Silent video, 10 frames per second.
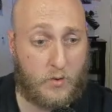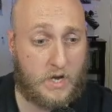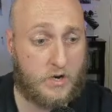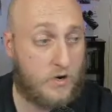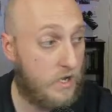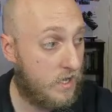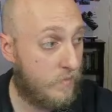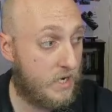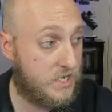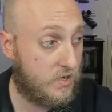editor.
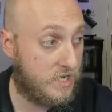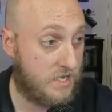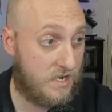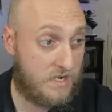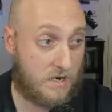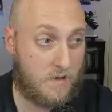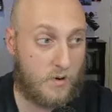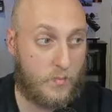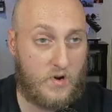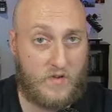But as you can see, it did a
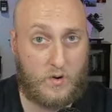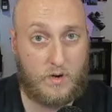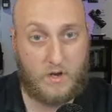little preview.